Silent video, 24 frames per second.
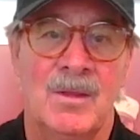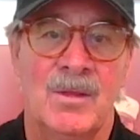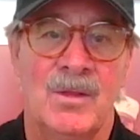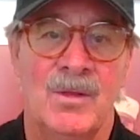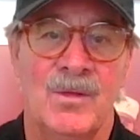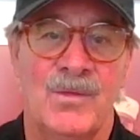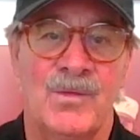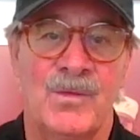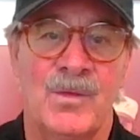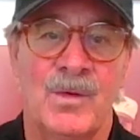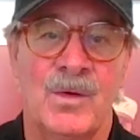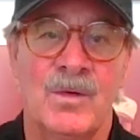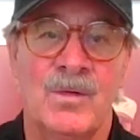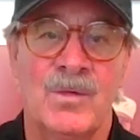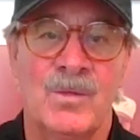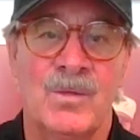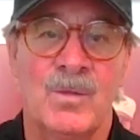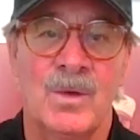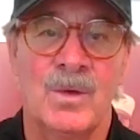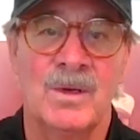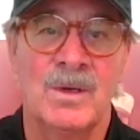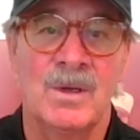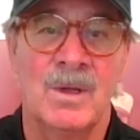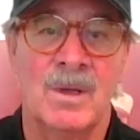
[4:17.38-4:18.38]
The first
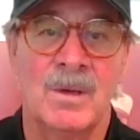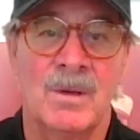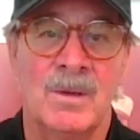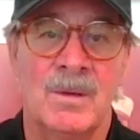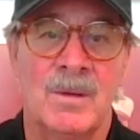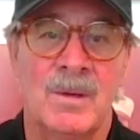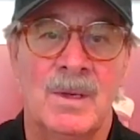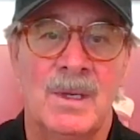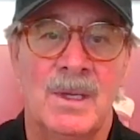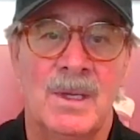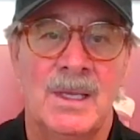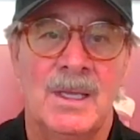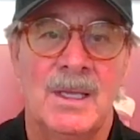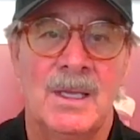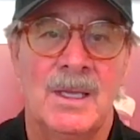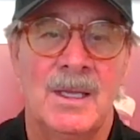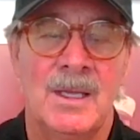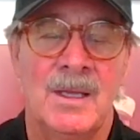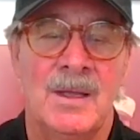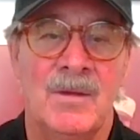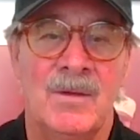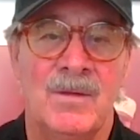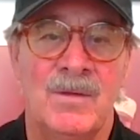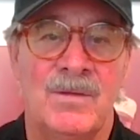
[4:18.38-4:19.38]
window
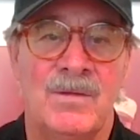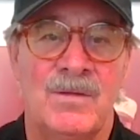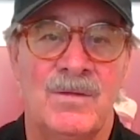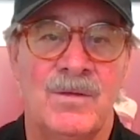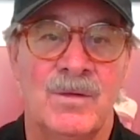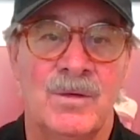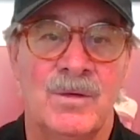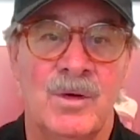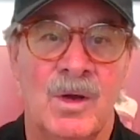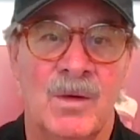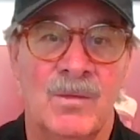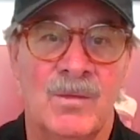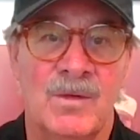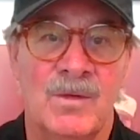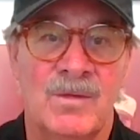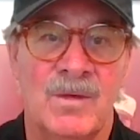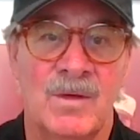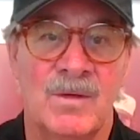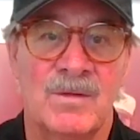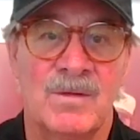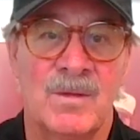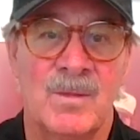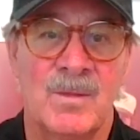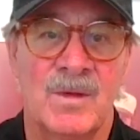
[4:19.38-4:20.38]
is your nervous
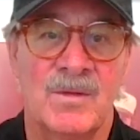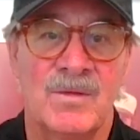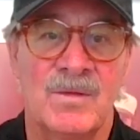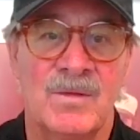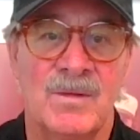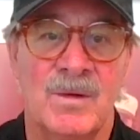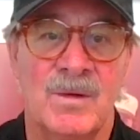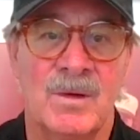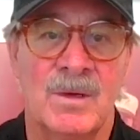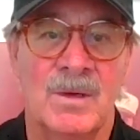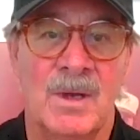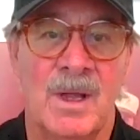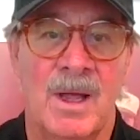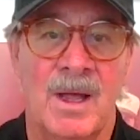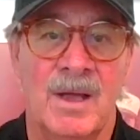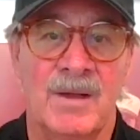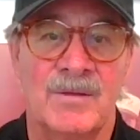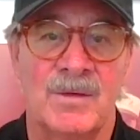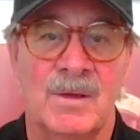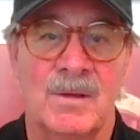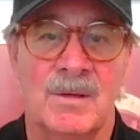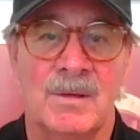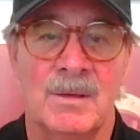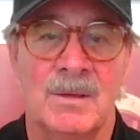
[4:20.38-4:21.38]
system. It's
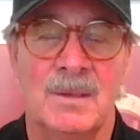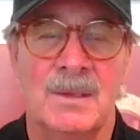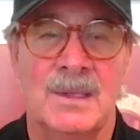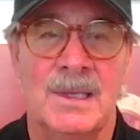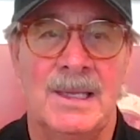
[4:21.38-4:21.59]
neurological.